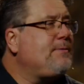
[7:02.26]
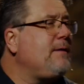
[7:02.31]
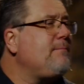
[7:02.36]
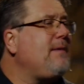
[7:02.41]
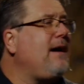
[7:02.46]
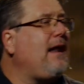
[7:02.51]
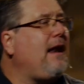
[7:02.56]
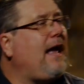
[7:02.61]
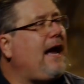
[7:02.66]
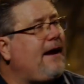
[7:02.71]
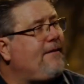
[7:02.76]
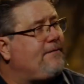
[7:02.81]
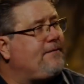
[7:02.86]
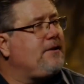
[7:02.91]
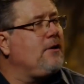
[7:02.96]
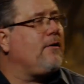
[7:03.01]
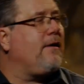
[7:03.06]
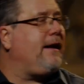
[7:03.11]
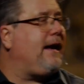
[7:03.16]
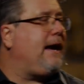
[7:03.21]
spent my life
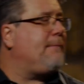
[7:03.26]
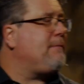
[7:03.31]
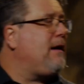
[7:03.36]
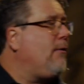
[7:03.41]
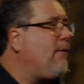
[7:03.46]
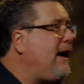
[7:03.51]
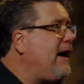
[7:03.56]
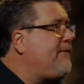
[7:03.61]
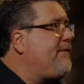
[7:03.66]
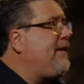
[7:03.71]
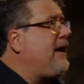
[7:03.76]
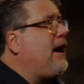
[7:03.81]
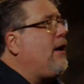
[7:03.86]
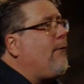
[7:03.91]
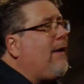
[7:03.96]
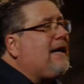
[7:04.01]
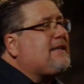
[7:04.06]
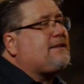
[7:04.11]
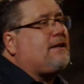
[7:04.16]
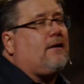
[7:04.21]
doing that. My wife and
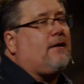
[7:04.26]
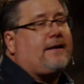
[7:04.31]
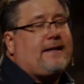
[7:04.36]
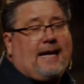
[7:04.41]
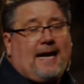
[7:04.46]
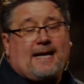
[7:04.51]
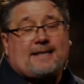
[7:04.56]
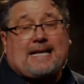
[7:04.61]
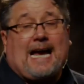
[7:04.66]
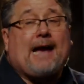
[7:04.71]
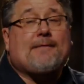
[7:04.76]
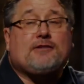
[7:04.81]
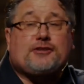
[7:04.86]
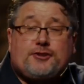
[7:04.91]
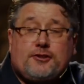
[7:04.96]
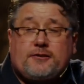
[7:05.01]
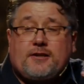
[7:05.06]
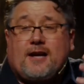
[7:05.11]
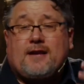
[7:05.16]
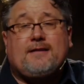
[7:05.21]
I, raising our kids.
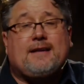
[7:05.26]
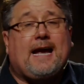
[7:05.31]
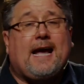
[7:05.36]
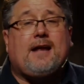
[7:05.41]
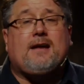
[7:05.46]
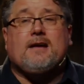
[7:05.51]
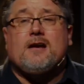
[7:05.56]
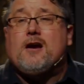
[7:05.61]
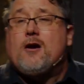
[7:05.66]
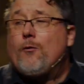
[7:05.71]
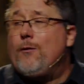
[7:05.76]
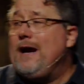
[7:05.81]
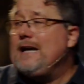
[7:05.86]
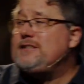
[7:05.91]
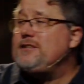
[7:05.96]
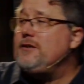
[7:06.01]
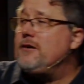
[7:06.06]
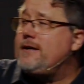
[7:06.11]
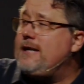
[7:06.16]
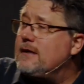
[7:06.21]
Haven't you done that?
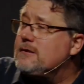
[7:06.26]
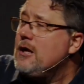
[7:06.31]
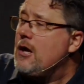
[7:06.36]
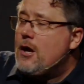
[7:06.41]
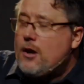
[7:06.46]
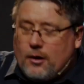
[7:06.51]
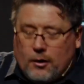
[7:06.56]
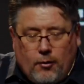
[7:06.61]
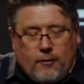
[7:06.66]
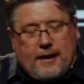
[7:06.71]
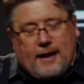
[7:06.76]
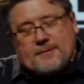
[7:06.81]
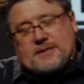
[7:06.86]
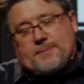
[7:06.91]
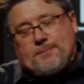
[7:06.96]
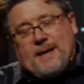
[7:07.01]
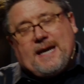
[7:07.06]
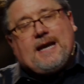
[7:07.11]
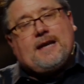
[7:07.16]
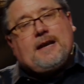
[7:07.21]
Raising your kids. Lord, I'm
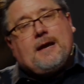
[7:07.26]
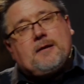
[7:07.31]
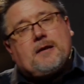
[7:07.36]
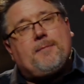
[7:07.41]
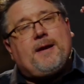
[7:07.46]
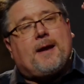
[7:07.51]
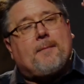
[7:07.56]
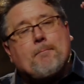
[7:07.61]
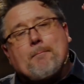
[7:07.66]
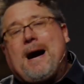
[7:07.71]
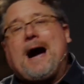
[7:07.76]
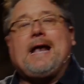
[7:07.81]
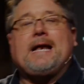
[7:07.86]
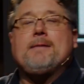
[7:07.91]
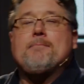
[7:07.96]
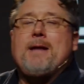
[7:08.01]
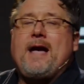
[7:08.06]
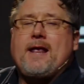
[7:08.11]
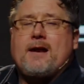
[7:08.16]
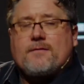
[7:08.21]
speaking to him to be a
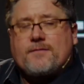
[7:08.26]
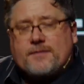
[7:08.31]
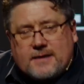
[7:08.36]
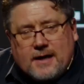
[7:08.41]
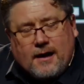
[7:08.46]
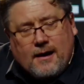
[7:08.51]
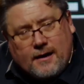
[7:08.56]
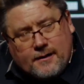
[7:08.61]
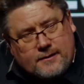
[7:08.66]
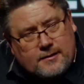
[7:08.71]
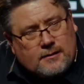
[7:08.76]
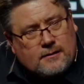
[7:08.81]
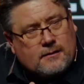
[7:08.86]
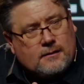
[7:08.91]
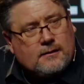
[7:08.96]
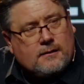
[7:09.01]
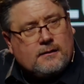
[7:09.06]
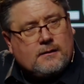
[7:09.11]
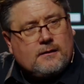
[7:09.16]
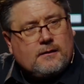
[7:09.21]
mighty man of God.
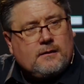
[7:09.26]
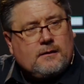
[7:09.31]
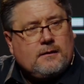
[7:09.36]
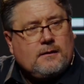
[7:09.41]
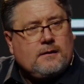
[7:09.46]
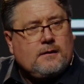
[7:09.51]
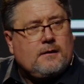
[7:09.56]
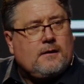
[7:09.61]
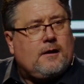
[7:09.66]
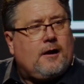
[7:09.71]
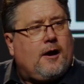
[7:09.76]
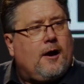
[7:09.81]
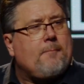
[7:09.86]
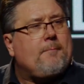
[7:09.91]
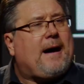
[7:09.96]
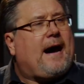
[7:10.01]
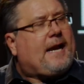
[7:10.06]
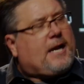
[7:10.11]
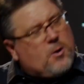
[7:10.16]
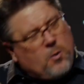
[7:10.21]
A
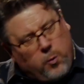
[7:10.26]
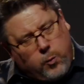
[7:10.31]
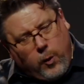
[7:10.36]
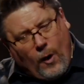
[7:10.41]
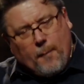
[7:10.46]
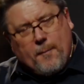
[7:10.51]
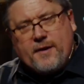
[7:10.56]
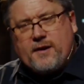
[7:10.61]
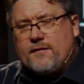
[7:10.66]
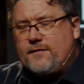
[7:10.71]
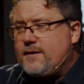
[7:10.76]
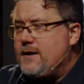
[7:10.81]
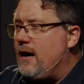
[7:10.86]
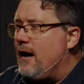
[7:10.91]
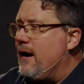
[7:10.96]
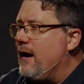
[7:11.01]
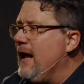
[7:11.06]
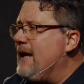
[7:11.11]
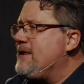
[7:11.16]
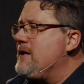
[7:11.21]
mighty woman of
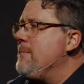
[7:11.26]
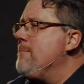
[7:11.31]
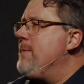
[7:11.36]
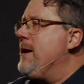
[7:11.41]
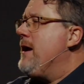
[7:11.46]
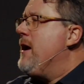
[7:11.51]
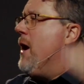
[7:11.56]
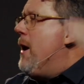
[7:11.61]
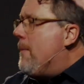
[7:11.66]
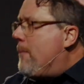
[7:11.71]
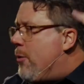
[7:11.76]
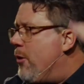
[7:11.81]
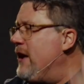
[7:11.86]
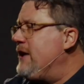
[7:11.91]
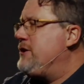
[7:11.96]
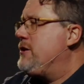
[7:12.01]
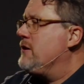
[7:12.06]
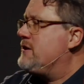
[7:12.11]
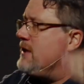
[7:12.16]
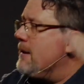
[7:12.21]
God. Let them be
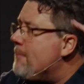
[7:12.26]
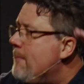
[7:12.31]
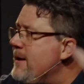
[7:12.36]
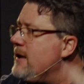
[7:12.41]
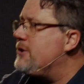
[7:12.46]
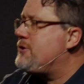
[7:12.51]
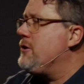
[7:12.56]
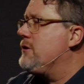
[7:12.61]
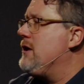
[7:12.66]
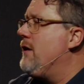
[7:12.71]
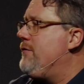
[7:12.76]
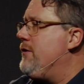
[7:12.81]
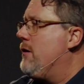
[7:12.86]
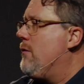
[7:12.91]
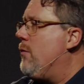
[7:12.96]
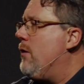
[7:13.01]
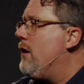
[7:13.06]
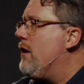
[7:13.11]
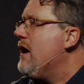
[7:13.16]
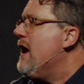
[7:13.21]
preachers and ministers of your
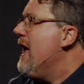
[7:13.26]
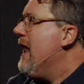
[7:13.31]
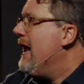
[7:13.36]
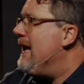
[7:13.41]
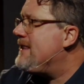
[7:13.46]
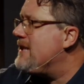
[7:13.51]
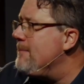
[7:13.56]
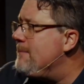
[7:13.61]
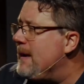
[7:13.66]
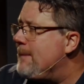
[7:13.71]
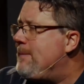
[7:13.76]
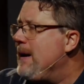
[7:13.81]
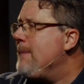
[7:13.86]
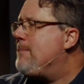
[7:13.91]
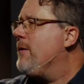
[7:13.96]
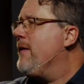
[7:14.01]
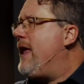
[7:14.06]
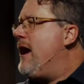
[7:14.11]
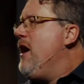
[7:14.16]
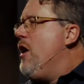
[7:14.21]
word. Let them be
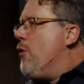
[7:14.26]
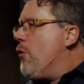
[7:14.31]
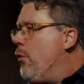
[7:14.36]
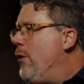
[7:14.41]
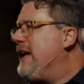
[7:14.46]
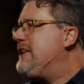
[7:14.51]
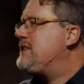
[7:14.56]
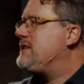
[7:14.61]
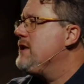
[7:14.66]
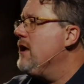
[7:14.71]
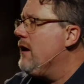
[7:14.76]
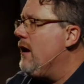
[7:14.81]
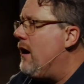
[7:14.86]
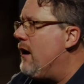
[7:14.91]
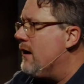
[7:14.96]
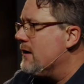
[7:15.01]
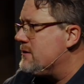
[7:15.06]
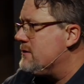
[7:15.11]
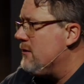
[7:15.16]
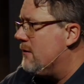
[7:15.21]
people that reach the
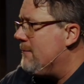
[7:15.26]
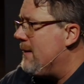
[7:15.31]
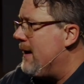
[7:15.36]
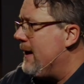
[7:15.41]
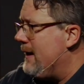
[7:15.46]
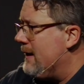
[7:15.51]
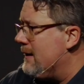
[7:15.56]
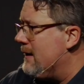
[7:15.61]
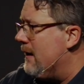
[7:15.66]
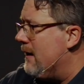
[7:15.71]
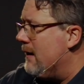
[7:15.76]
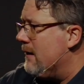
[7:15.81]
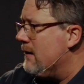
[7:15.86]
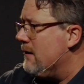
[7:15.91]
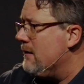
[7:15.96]
lost, Almighty God.